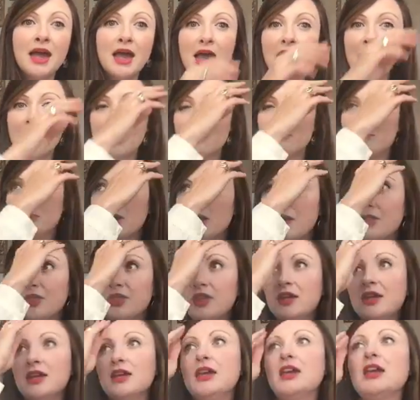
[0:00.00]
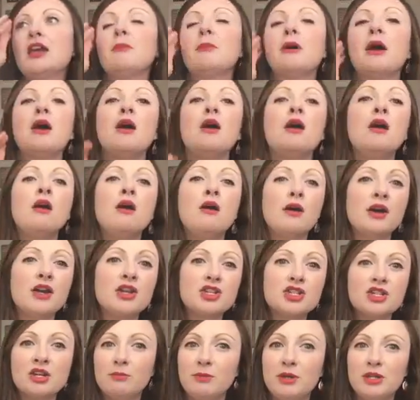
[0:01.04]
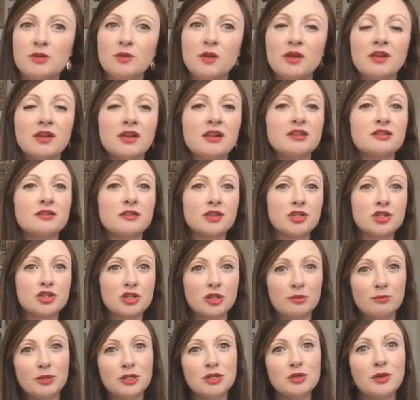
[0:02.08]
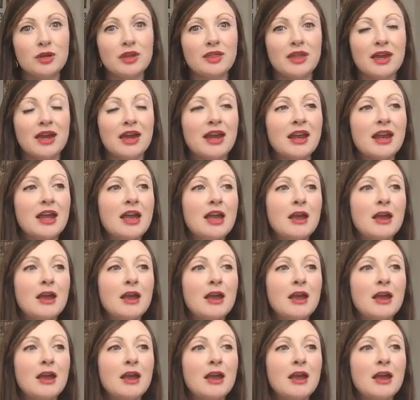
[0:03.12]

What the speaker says: And I'm not thinking about, oh, I should be doing this or I should be doing that,